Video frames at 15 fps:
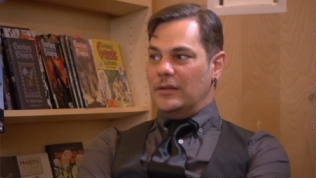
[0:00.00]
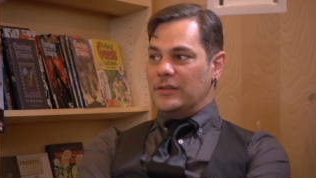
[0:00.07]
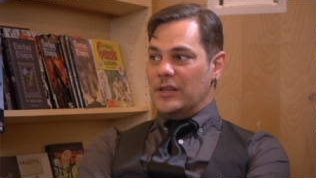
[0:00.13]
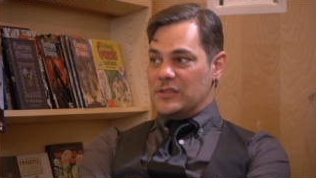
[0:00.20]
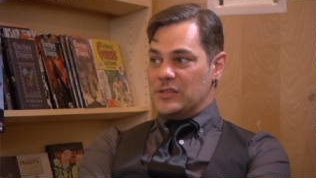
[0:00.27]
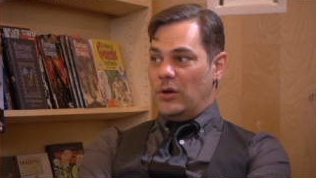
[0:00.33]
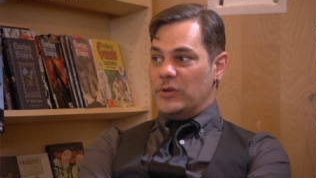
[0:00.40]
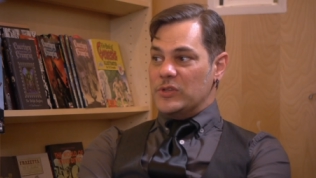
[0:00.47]

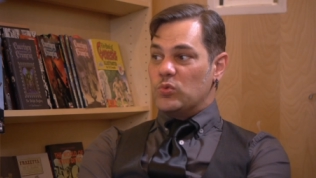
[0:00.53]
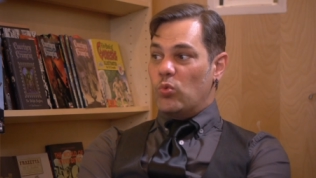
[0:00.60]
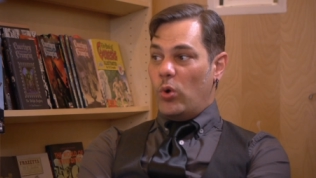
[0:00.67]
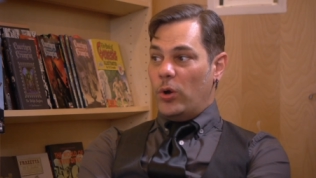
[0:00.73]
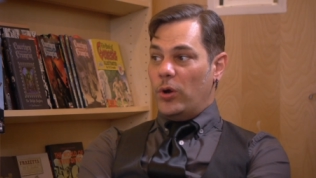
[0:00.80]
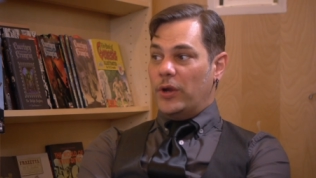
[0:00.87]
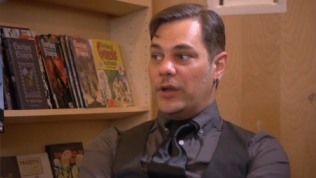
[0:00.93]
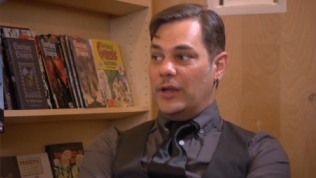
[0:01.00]
doesn't always
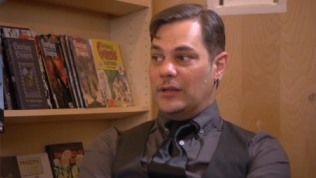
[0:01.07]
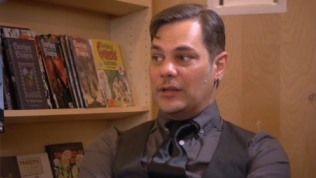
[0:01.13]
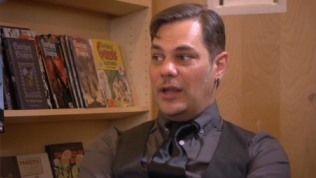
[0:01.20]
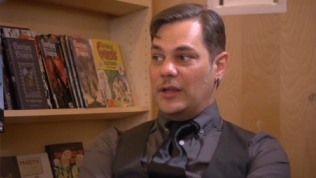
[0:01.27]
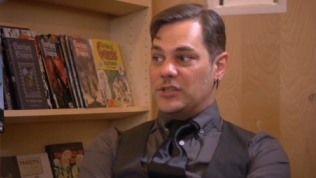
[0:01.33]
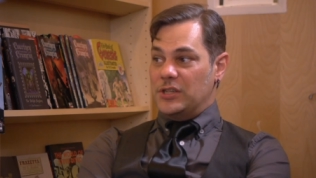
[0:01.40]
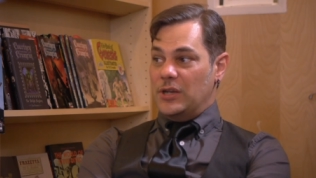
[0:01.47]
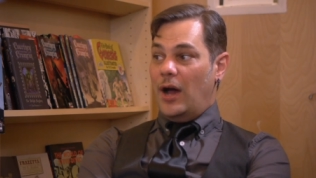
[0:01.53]
work, and
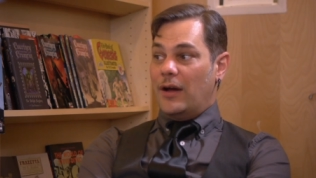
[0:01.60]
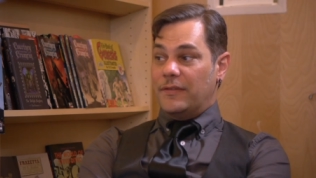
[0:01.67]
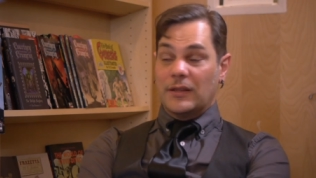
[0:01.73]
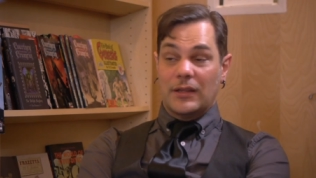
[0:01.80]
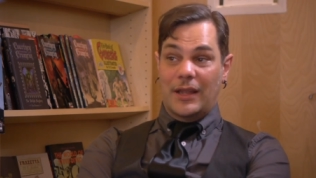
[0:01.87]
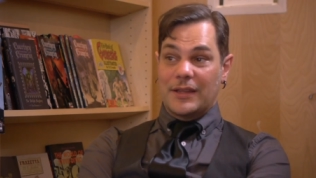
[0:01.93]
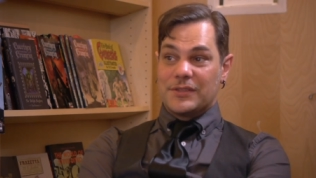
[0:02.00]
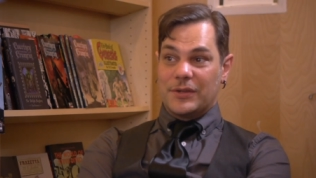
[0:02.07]
like she
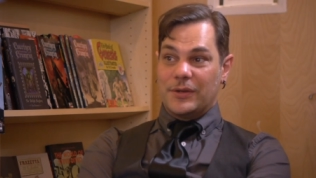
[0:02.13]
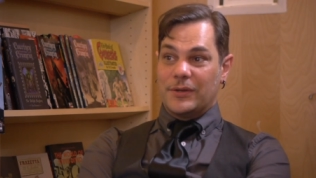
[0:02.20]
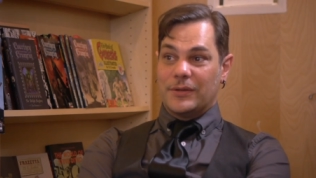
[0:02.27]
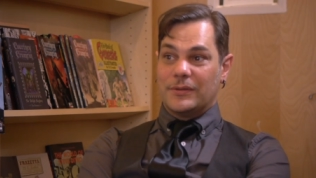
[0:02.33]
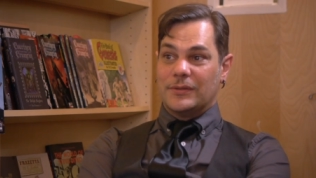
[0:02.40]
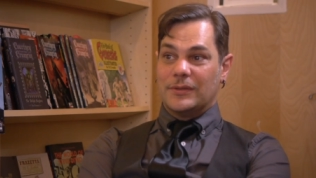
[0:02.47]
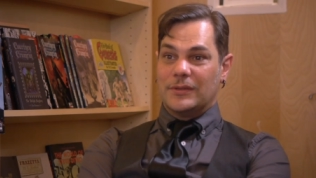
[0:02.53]
often lets her